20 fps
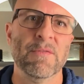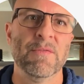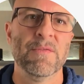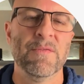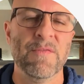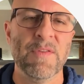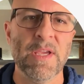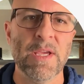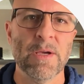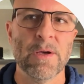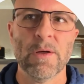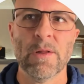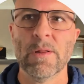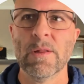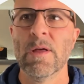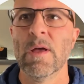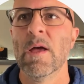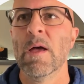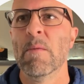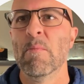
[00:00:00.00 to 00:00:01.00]
feel,
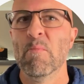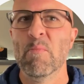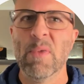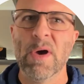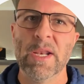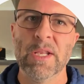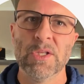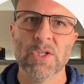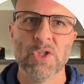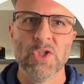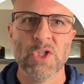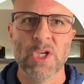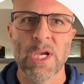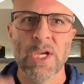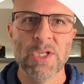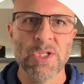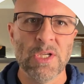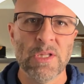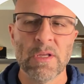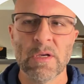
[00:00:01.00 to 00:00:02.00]
but it's
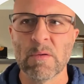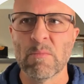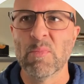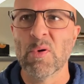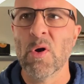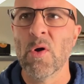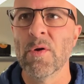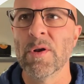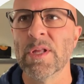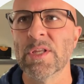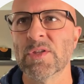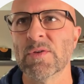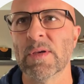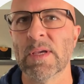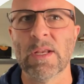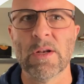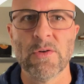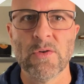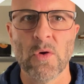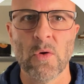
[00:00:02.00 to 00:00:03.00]
changing the component, so I
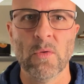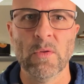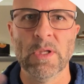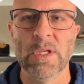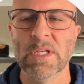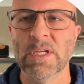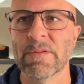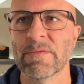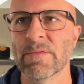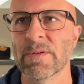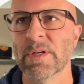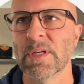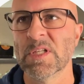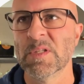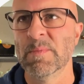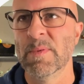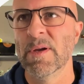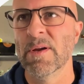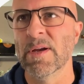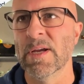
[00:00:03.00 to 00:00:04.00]
get a totally different
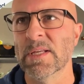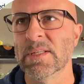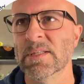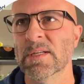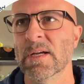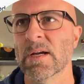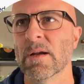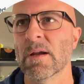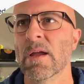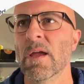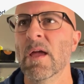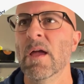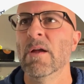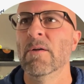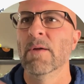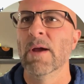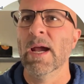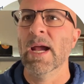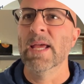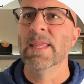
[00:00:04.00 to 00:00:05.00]
experience here,
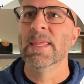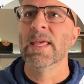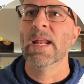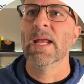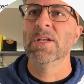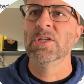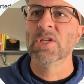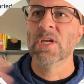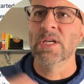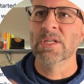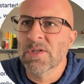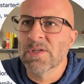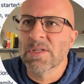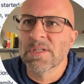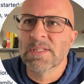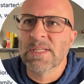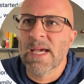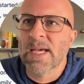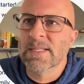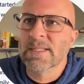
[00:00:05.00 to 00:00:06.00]
right? And then I change the
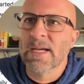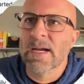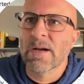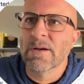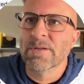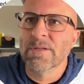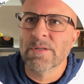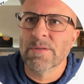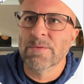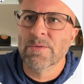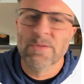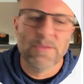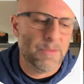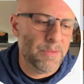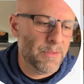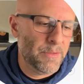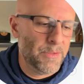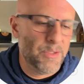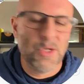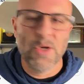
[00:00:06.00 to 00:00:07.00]
satire to
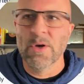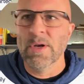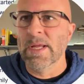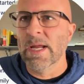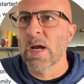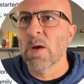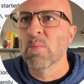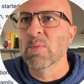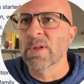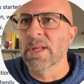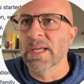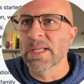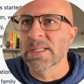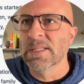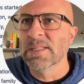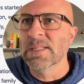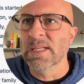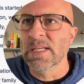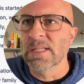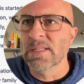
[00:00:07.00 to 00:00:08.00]
dirty airplane
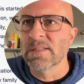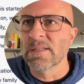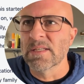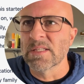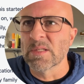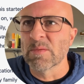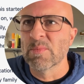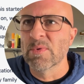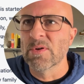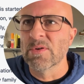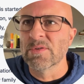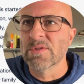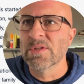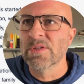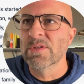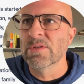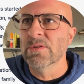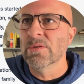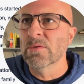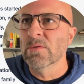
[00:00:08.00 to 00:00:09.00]
seats as opposed
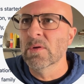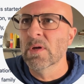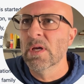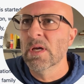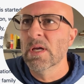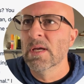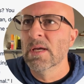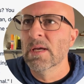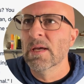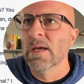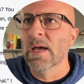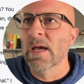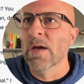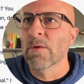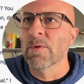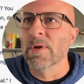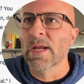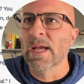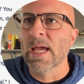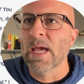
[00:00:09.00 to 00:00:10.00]
to uh,
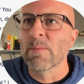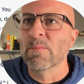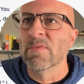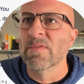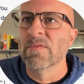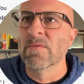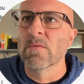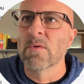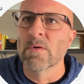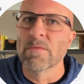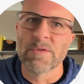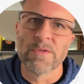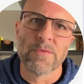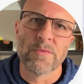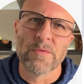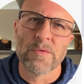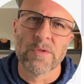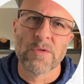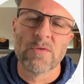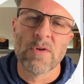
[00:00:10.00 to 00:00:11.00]
what I had before, which
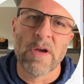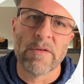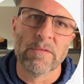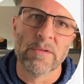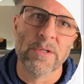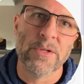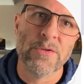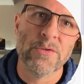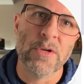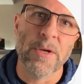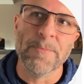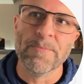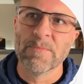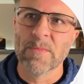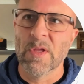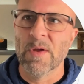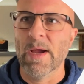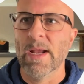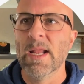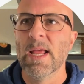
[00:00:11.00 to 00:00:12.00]
was the travel industry.
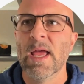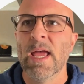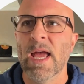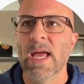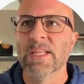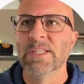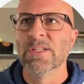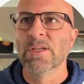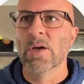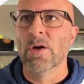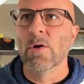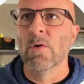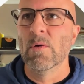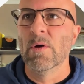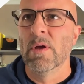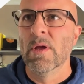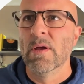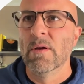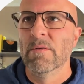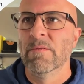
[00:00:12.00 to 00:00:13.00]
All right, and so
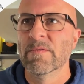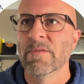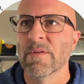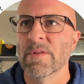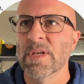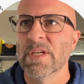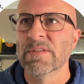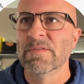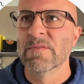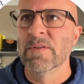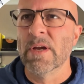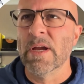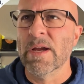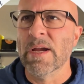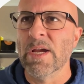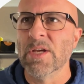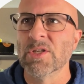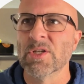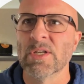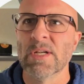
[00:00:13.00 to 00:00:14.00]
for this
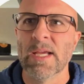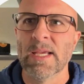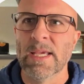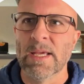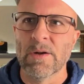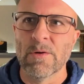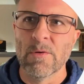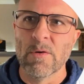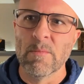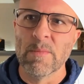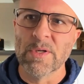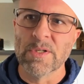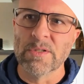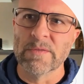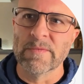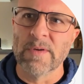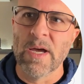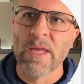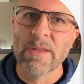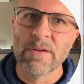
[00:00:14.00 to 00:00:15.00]
variation, I get a whole bunch of
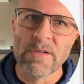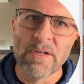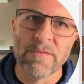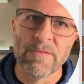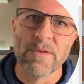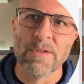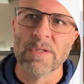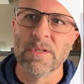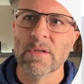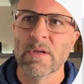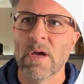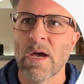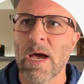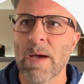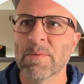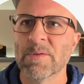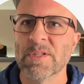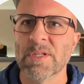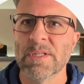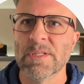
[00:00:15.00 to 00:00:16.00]
other different
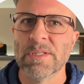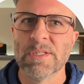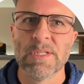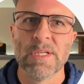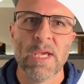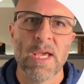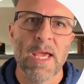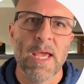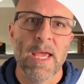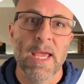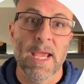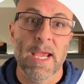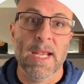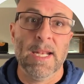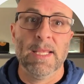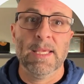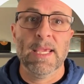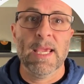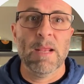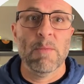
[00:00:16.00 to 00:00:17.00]
options, and
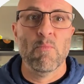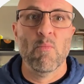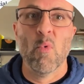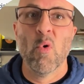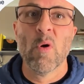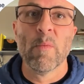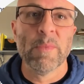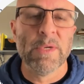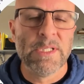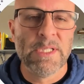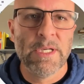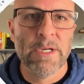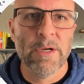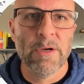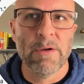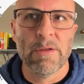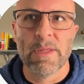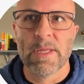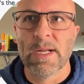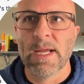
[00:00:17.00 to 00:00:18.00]
again, more
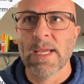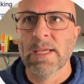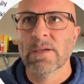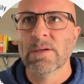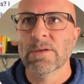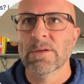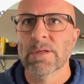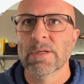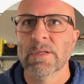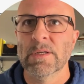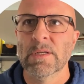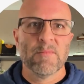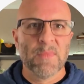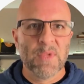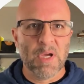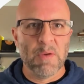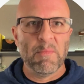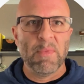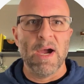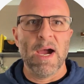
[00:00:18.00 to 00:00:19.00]
material that I could
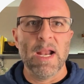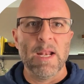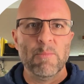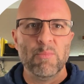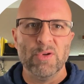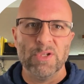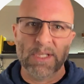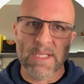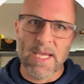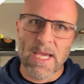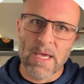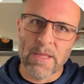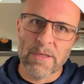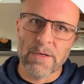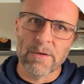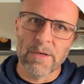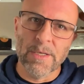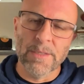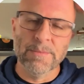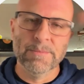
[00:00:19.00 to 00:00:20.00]
combine and put
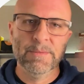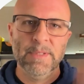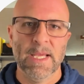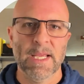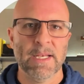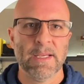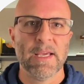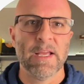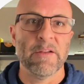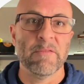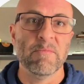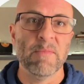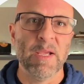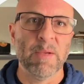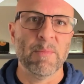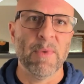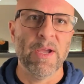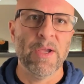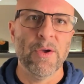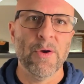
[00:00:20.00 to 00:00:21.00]
together and, and kind of make
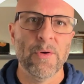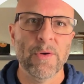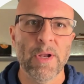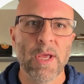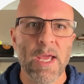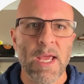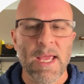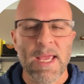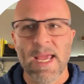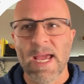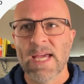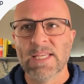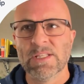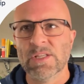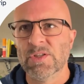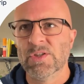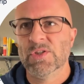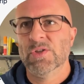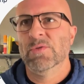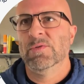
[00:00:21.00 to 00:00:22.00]
my own as
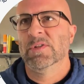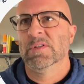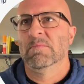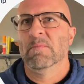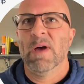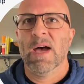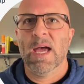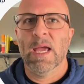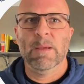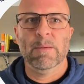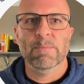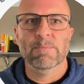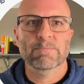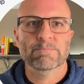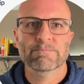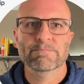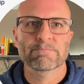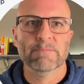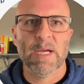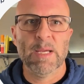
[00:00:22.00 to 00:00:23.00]
it suits my,
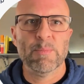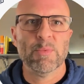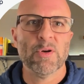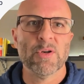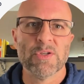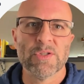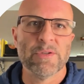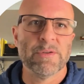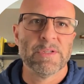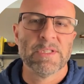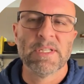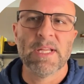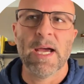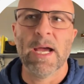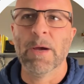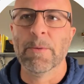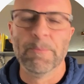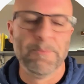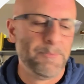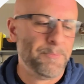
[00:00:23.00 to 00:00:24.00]
my personal style.